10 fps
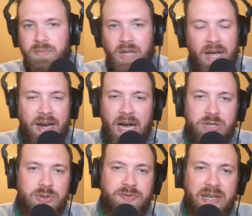And Naz
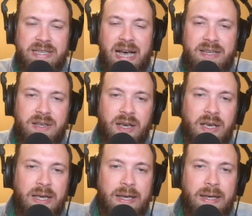was fantastic.
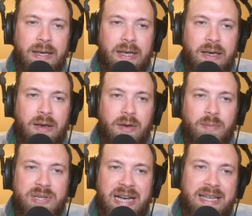
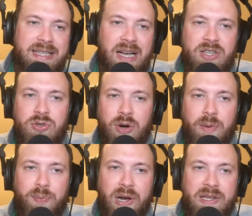Besides Naz and
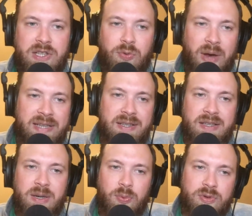Torian Prince, the rest of the
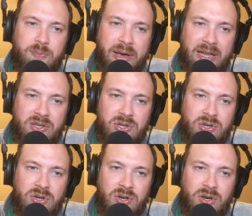Timberwolves bench
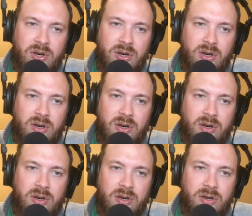
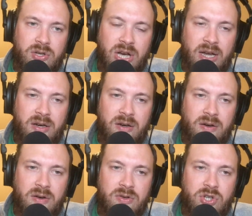shot
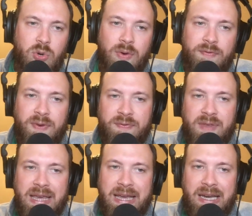2 of
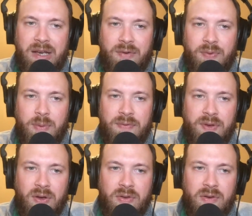15 from the
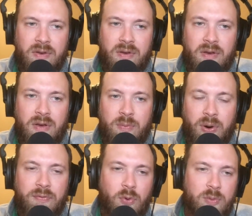field.
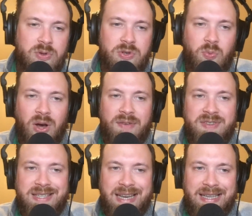Bryn Forbes was 1 of
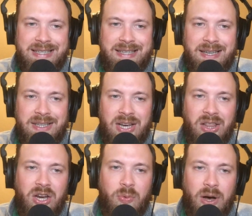6.
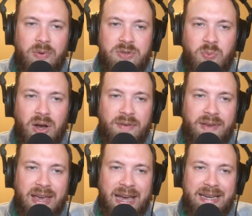Jalen Noel was 1 of
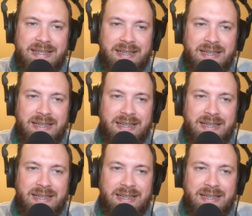8.